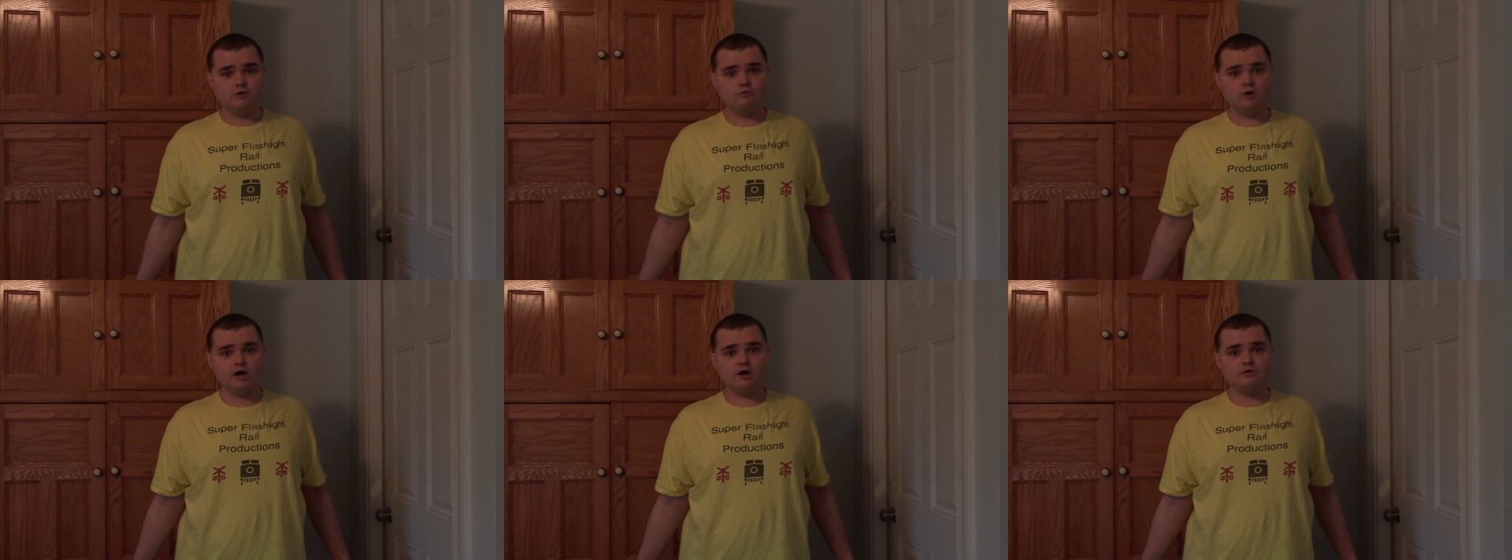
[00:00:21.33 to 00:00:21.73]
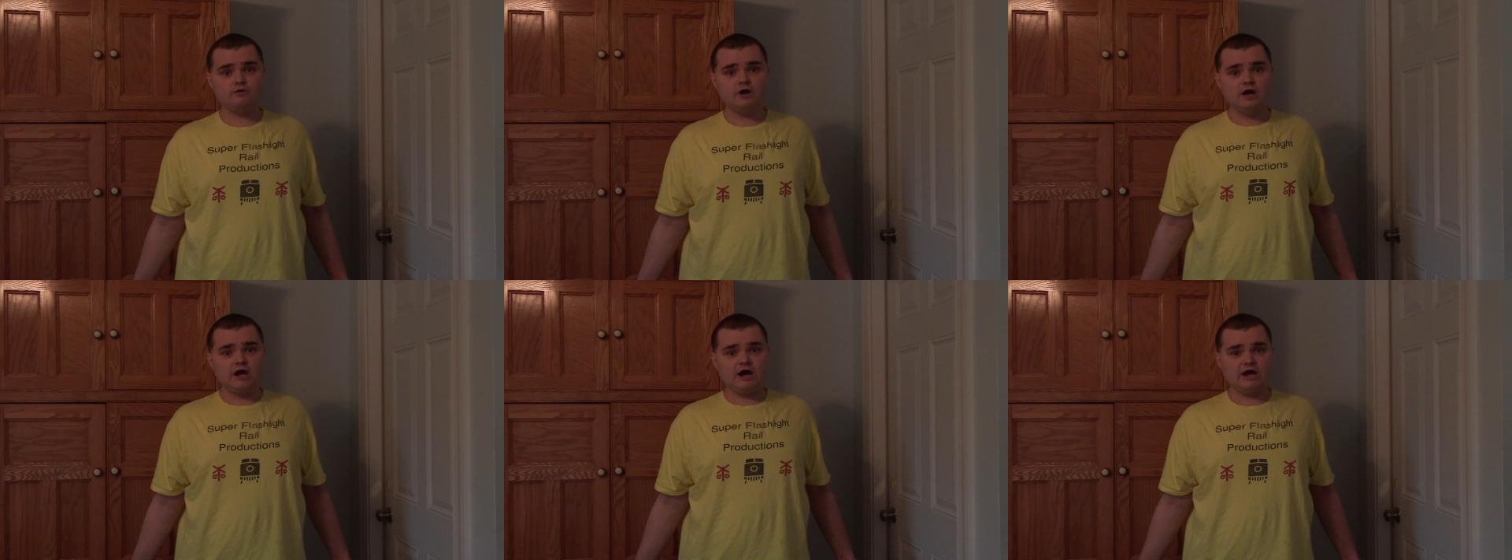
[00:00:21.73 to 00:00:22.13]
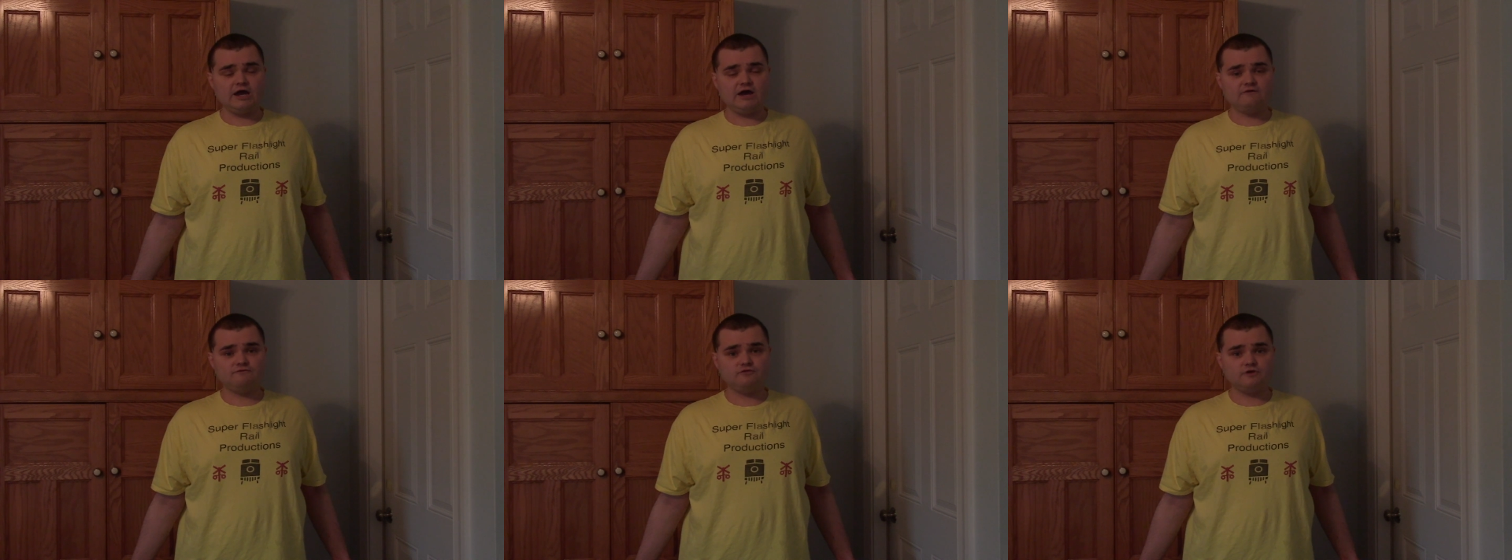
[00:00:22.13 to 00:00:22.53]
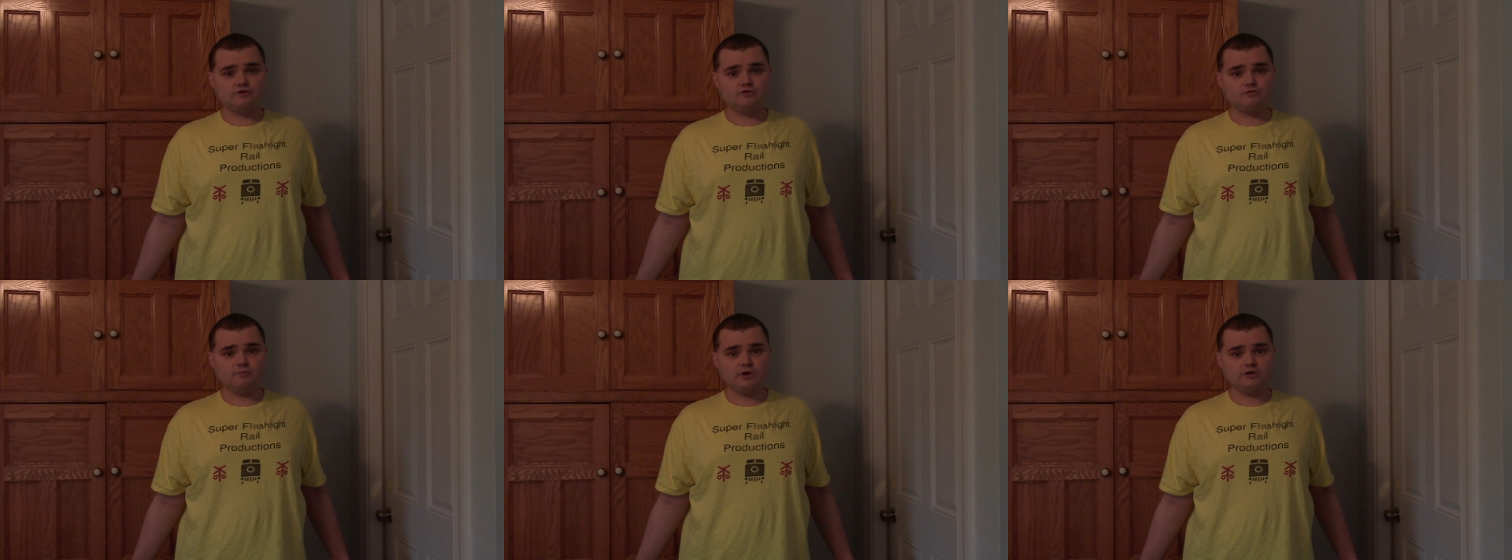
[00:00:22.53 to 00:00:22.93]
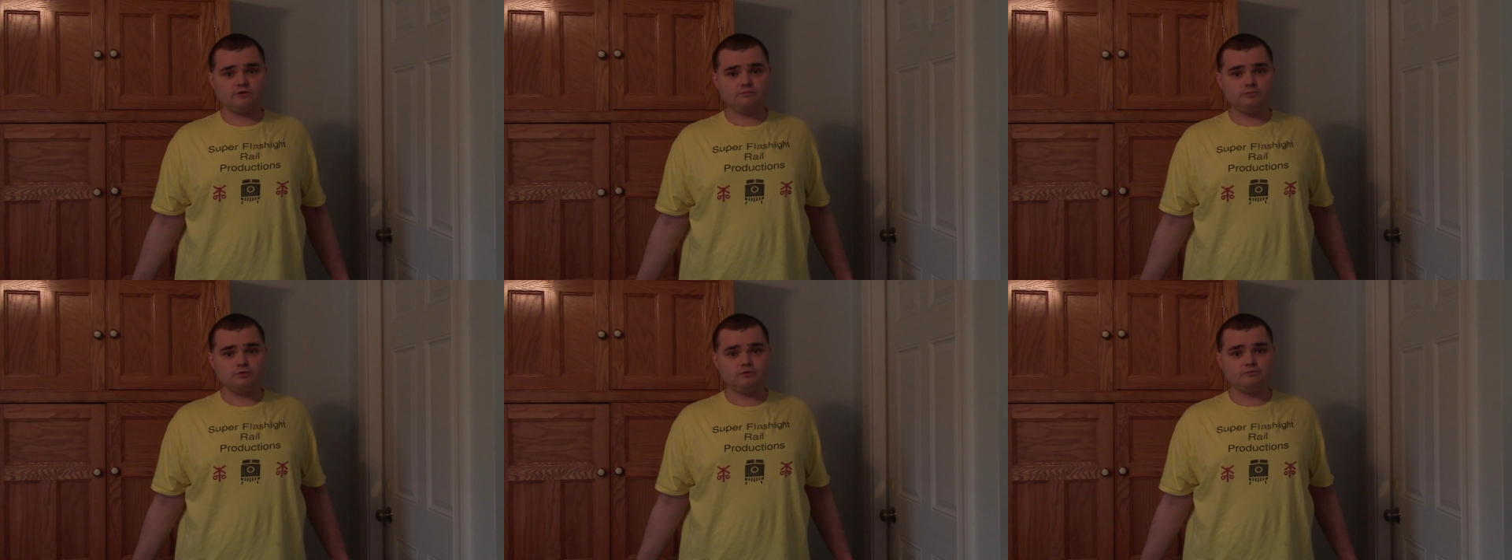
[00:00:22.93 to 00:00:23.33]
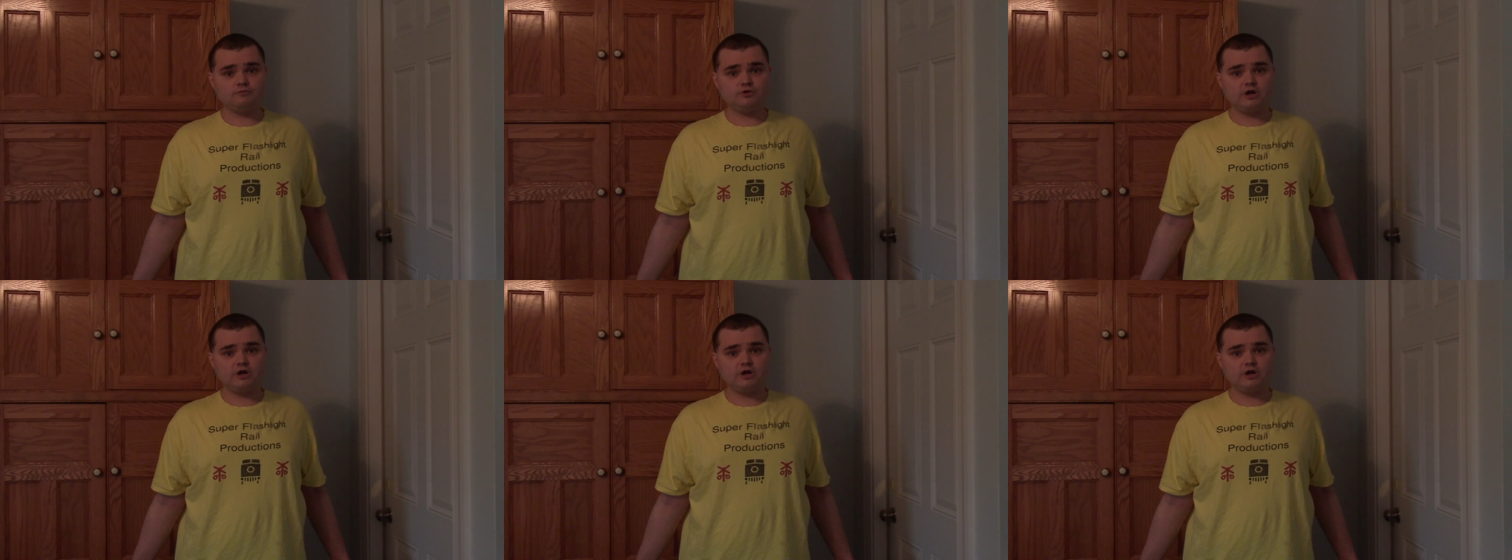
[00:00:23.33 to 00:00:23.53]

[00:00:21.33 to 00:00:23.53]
Well, I have to get to my computer and